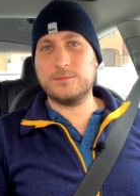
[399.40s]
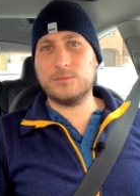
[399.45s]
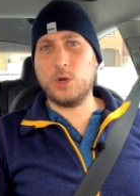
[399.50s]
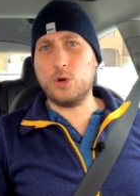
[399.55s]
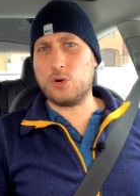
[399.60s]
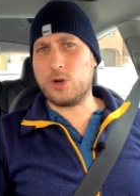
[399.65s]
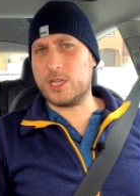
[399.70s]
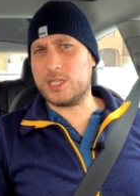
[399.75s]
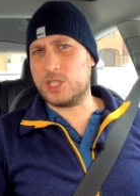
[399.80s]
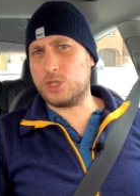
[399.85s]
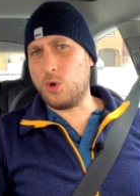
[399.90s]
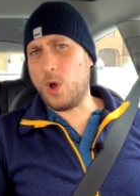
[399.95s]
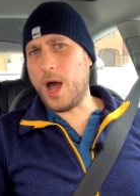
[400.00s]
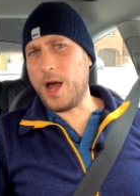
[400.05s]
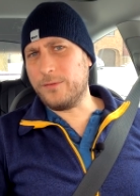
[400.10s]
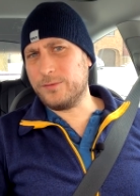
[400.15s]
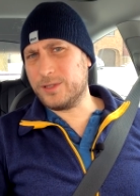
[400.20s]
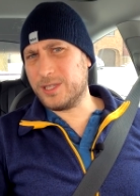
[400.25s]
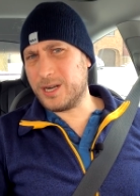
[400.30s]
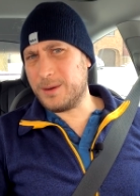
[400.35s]
Alright, so
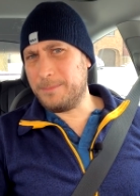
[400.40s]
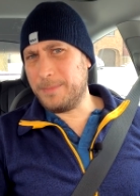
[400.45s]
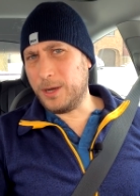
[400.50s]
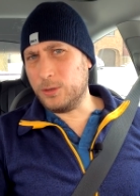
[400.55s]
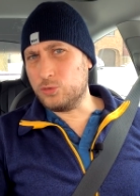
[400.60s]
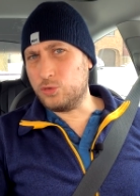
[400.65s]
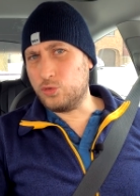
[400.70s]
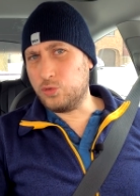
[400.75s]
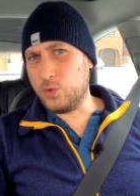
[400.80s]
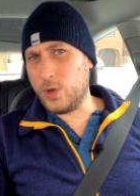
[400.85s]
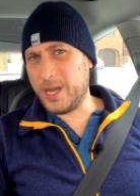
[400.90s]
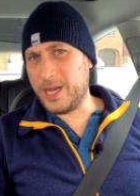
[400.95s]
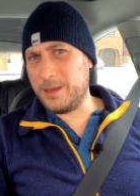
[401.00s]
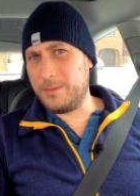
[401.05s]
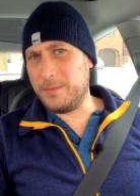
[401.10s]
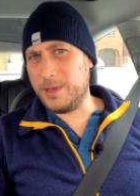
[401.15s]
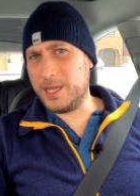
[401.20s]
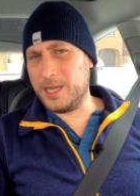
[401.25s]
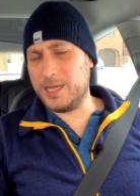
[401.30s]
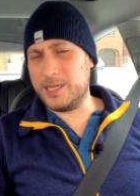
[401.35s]
after about 20
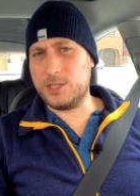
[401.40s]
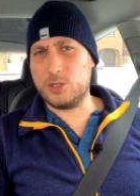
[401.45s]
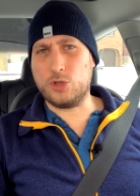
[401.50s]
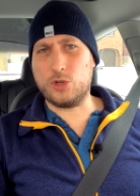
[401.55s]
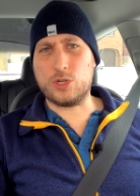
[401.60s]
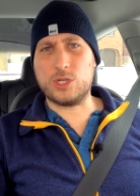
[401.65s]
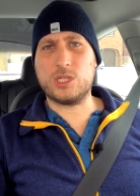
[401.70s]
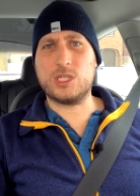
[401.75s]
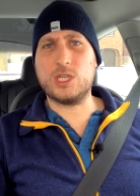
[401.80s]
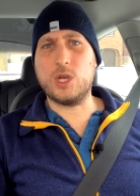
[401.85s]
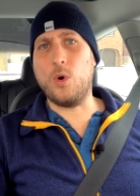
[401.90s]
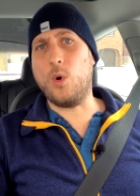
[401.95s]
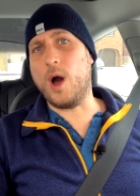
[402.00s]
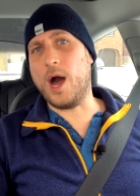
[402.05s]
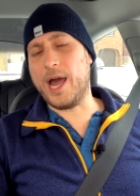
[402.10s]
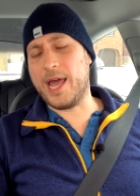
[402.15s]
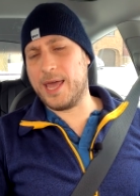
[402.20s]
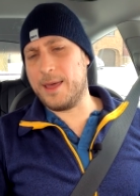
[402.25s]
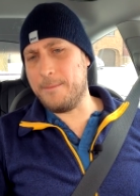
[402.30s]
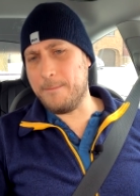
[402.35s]
minutes or so
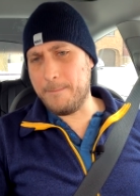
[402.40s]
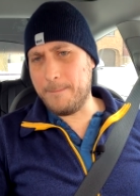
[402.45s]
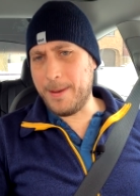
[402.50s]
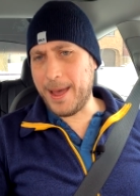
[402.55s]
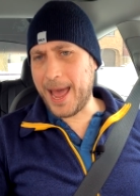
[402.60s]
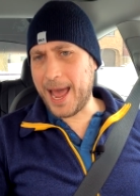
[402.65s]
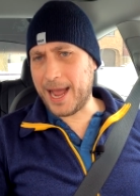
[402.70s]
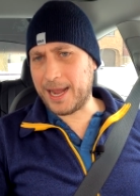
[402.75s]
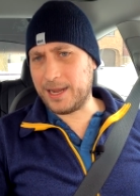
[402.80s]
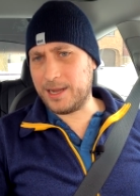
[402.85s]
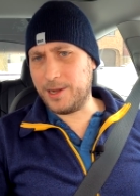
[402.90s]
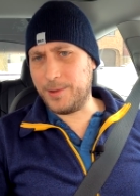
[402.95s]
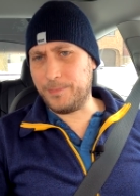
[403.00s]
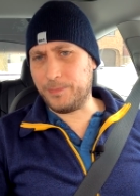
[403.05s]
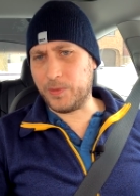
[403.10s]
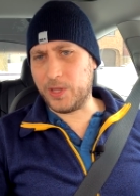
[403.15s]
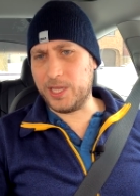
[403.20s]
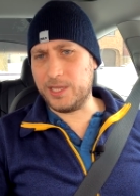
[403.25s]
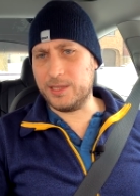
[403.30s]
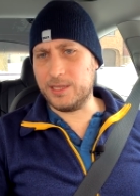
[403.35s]
I am back
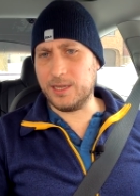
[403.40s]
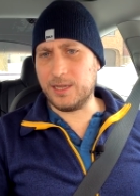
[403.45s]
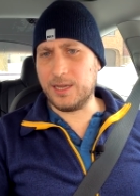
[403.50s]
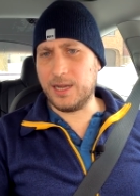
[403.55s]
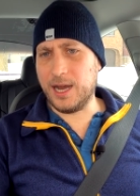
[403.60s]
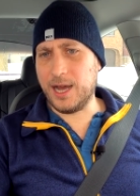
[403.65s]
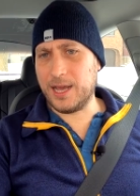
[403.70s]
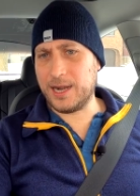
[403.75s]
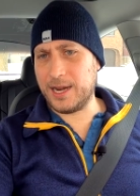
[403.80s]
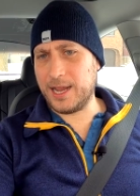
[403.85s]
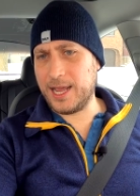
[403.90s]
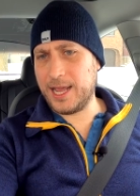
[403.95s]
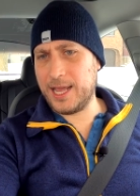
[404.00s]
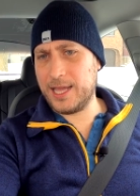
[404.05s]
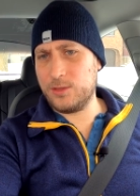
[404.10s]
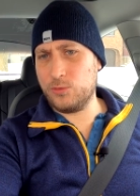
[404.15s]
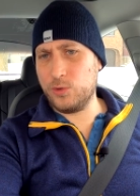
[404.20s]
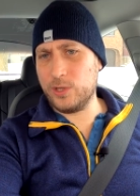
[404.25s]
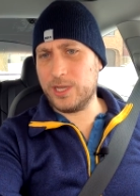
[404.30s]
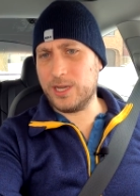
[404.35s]
in the car,
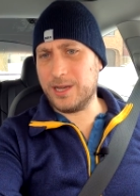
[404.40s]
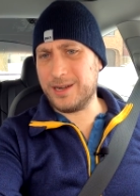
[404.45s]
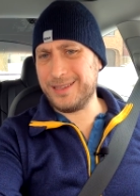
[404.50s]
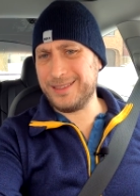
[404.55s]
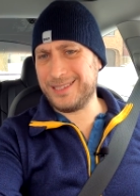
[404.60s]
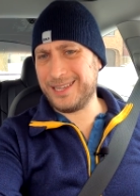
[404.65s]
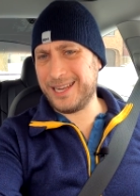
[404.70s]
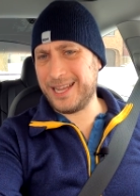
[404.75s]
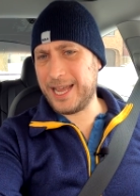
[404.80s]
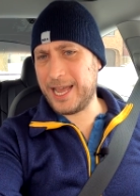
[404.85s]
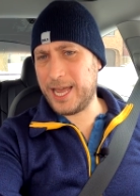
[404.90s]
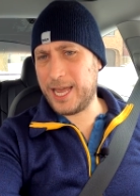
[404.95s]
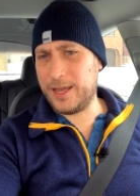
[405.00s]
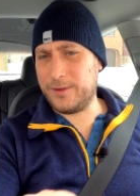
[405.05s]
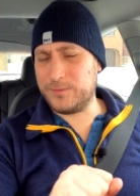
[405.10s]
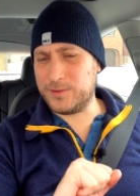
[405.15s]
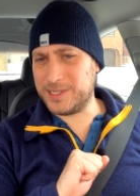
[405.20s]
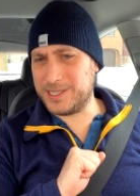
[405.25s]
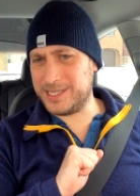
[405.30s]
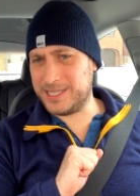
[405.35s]
and we currently
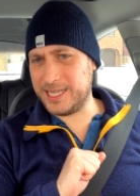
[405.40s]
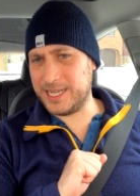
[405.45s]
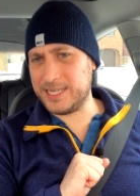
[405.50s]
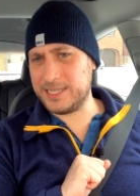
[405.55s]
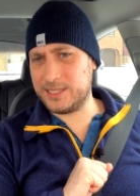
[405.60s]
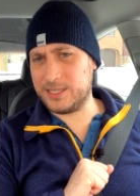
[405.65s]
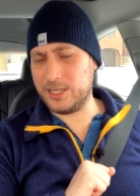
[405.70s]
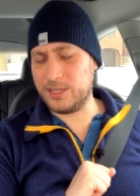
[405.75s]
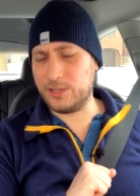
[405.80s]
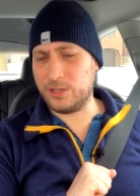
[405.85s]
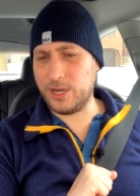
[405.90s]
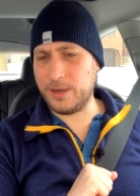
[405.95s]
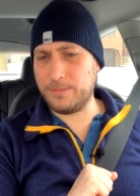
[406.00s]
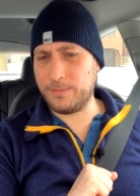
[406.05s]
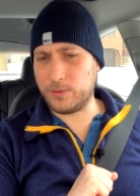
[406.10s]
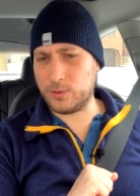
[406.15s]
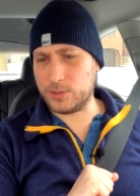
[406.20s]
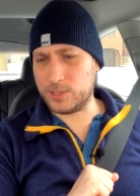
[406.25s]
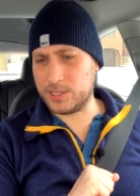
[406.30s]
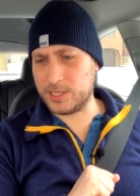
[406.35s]
have
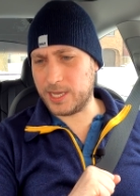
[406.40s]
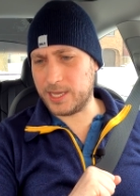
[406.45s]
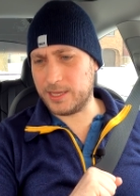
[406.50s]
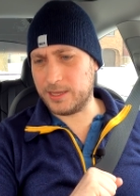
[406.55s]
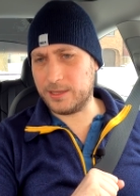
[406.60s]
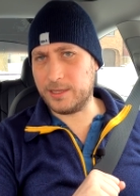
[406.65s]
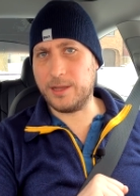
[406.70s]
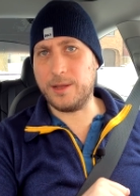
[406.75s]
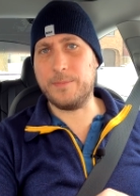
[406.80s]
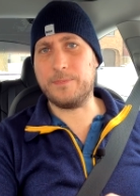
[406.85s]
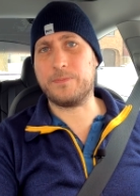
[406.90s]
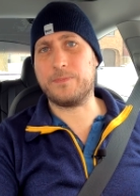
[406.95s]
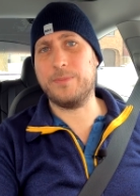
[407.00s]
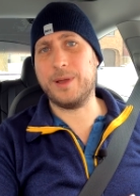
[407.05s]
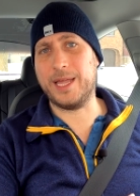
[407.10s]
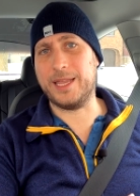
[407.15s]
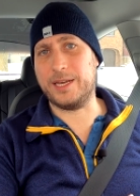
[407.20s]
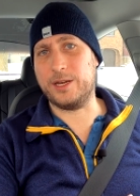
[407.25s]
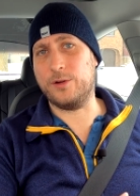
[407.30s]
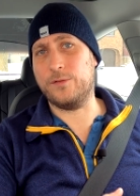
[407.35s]
63%
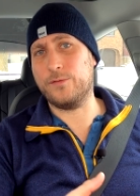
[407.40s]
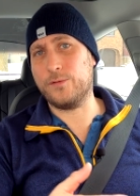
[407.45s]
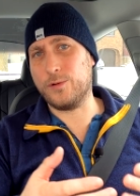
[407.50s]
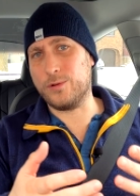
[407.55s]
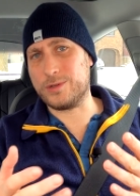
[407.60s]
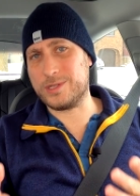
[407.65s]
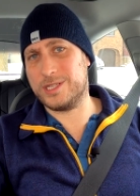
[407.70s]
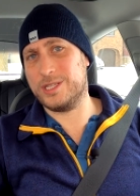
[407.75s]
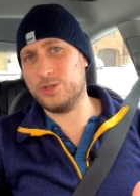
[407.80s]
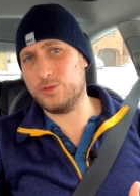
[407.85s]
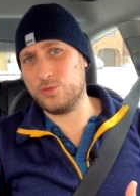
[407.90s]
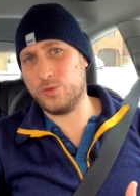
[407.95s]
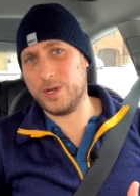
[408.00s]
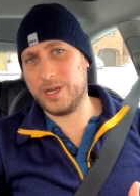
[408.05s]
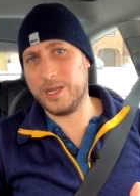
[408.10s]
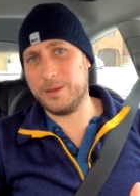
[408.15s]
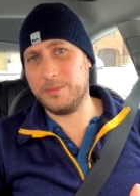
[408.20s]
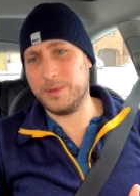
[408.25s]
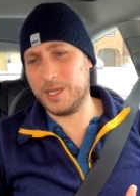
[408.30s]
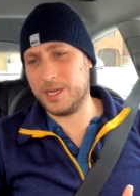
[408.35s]
battery. Of course, in
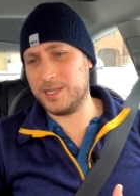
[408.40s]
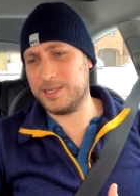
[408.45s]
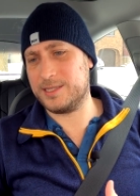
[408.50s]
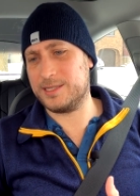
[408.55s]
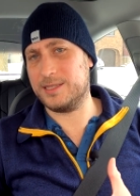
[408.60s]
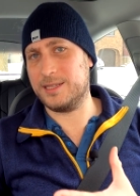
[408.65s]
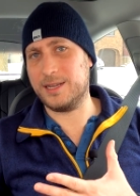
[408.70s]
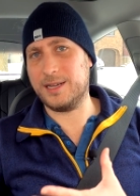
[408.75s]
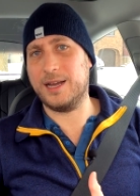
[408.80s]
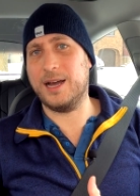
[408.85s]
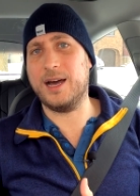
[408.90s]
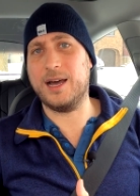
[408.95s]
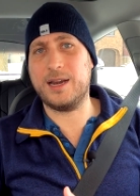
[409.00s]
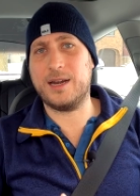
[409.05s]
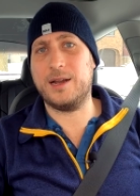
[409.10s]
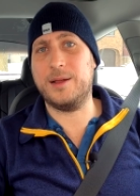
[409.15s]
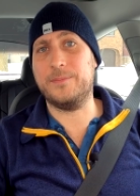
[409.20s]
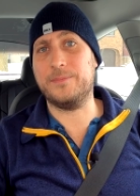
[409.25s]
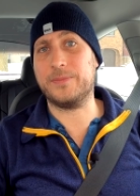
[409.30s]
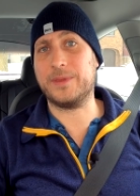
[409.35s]
20 minutes the car
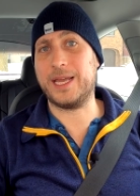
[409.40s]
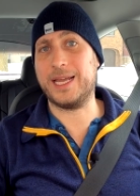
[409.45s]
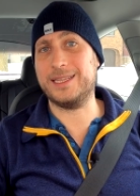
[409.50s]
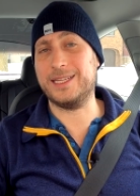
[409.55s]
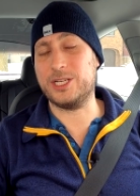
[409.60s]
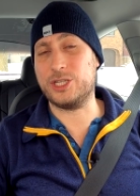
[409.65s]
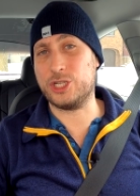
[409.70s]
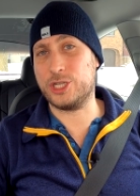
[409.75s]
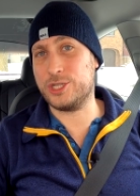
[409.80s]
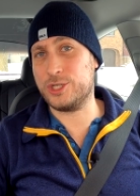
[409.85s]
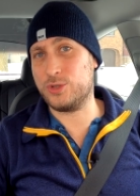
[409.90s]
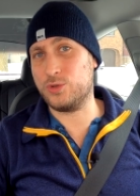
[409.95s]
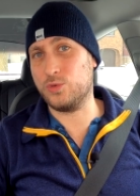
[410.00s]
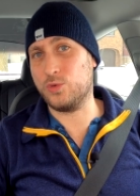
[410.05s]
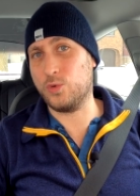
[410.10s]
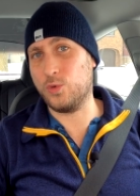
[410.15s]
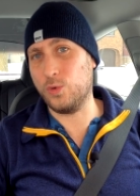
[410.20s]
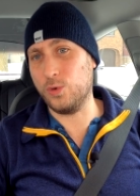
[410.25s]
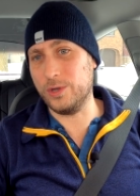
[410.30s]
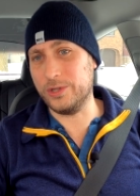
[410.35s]
had a chance to
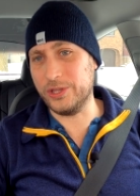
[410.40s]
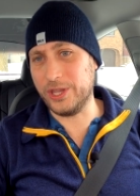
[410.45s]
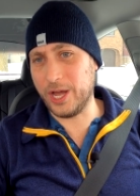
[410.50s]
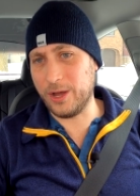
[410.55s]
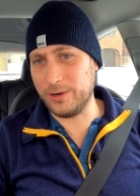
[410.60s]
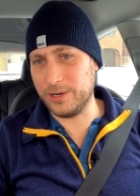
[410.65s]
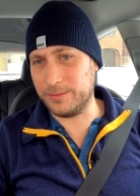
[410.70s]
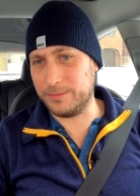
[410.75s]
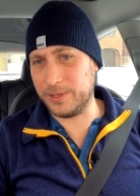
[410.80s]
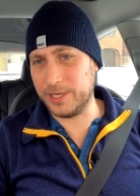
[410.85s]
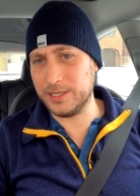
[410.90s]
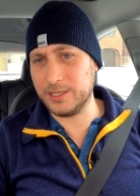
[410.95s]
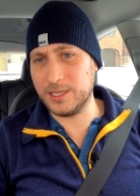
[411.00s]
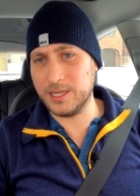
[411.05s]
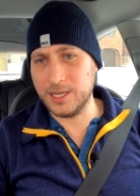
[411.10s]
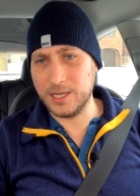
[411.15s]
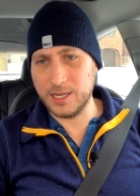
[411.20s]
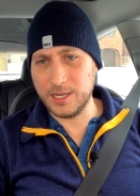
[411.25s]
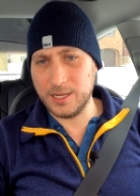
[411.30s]
cool down a bit.